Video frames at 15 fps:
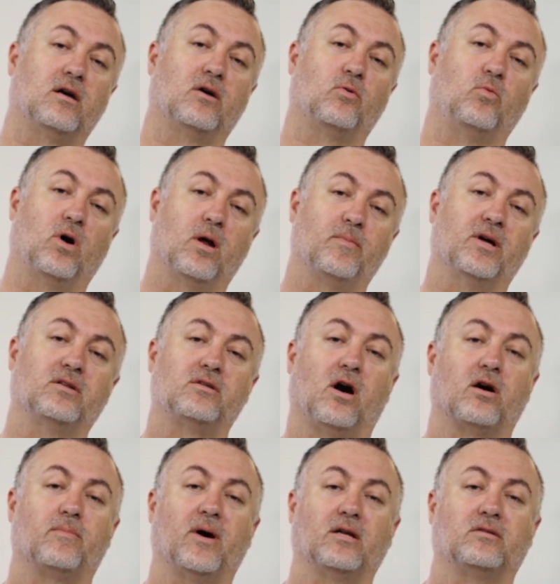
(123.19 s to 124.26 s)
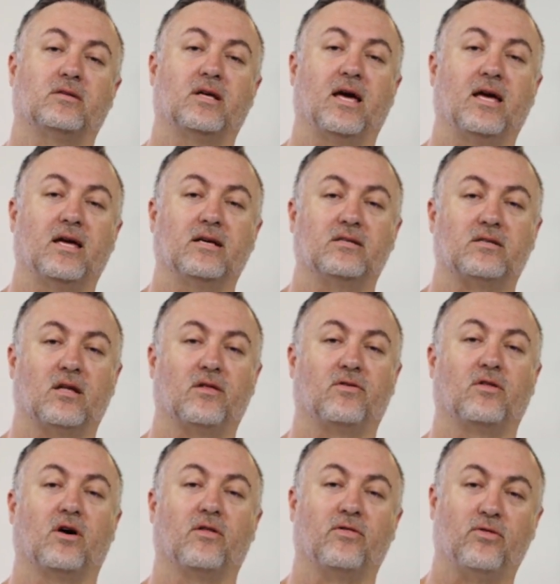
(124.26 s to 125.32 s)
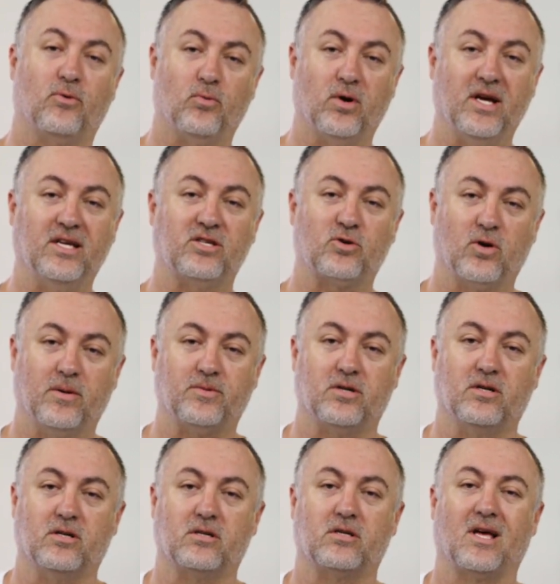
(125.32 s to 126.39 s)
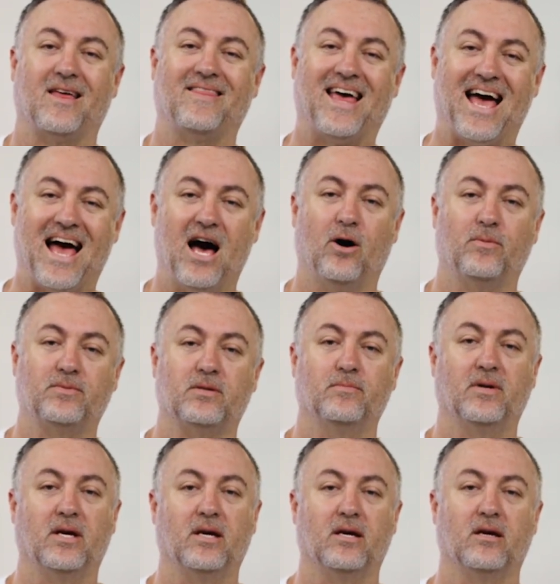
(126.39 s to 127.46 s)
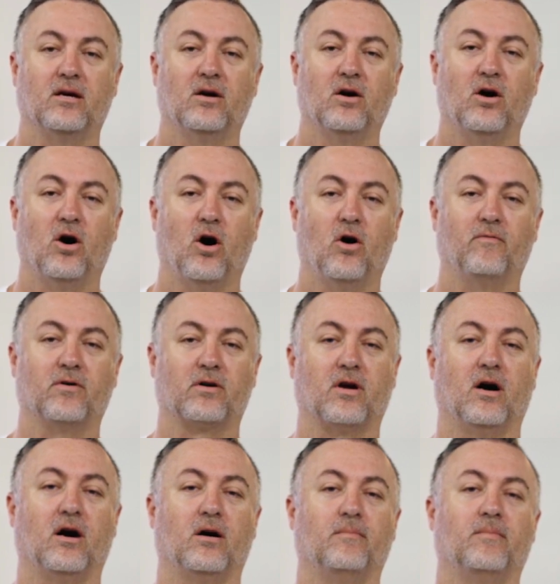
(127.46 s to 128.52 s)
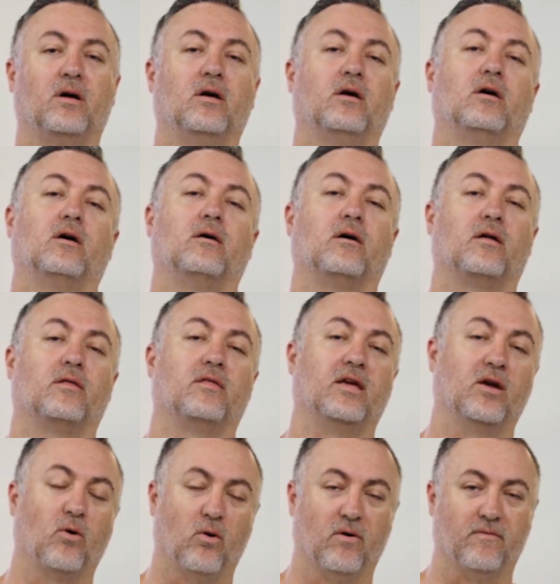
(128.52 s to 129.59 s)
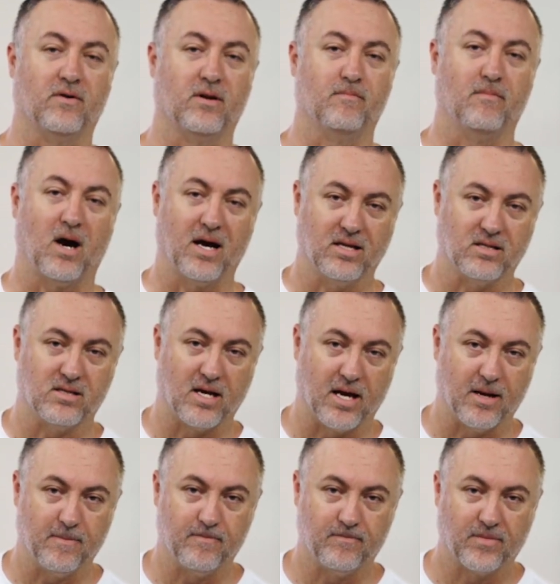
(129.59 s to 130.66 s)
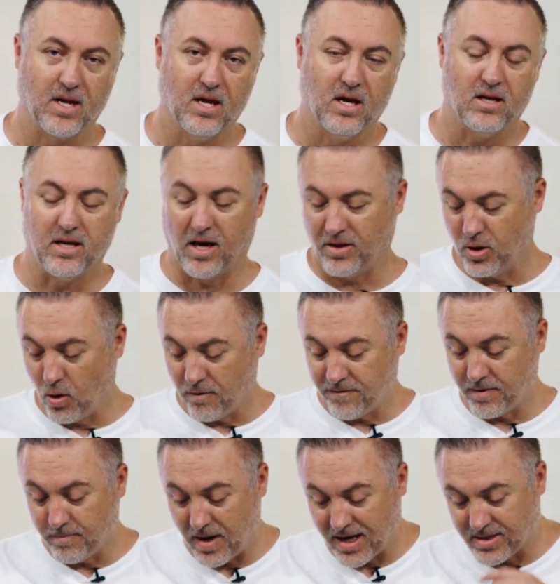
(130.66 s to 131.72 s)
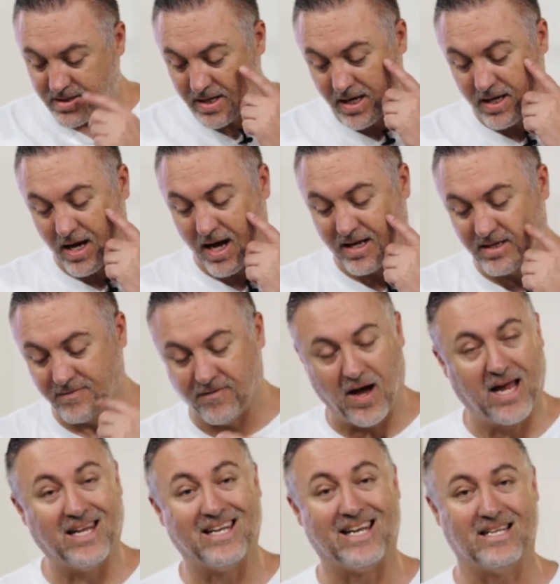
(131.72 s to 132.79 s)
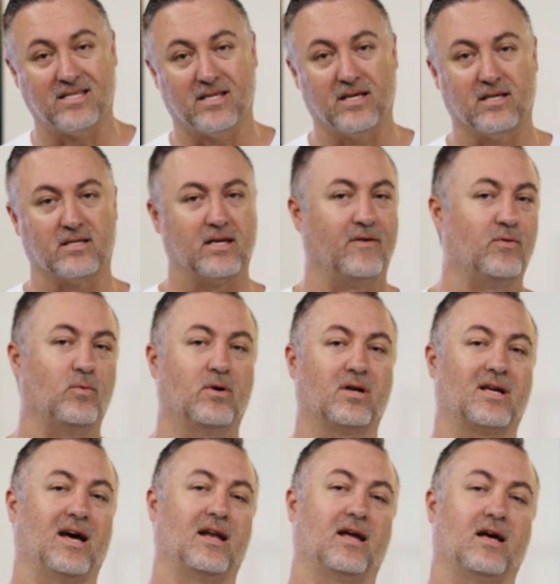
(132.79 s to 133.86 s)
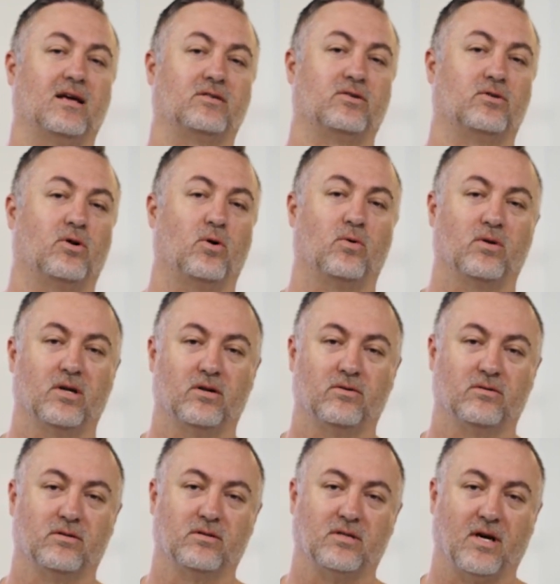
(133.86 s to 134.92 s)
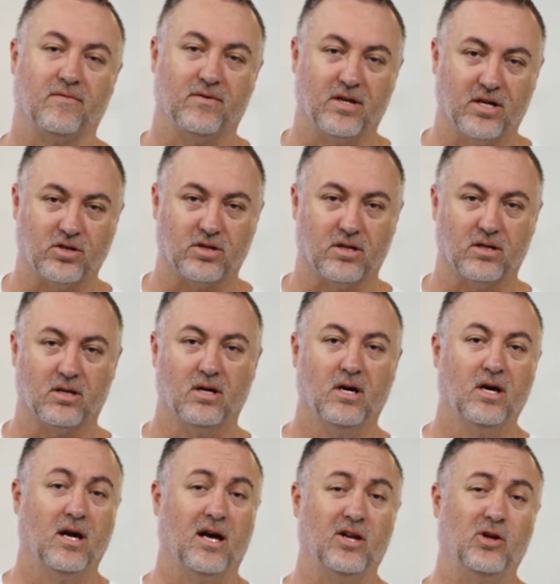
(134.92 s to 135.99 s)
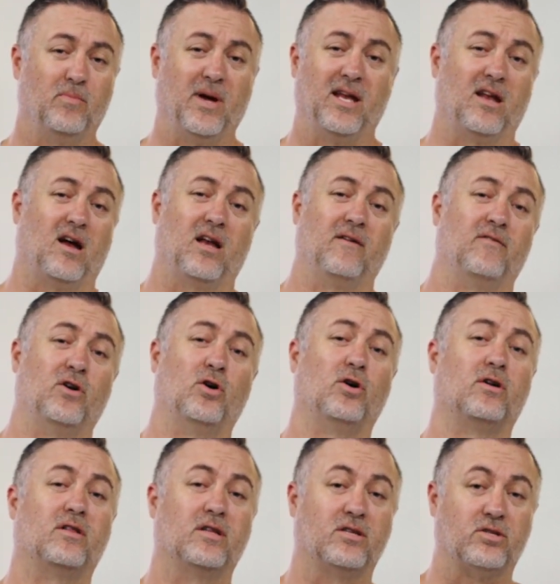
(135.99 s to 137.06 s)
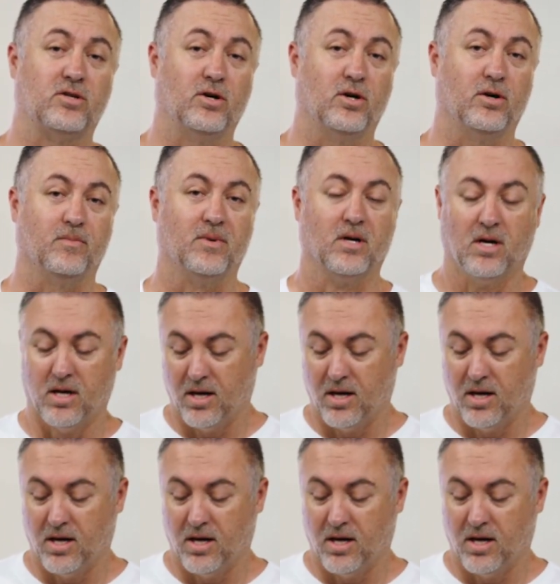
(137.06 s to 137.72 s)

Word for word: what I'm going to talk about today is the three scriptures that helped me overcome the orphan mindset. Now, the orphan mindset, I define it as this everyone kind of has their own little definition, and you may not even heard of this term,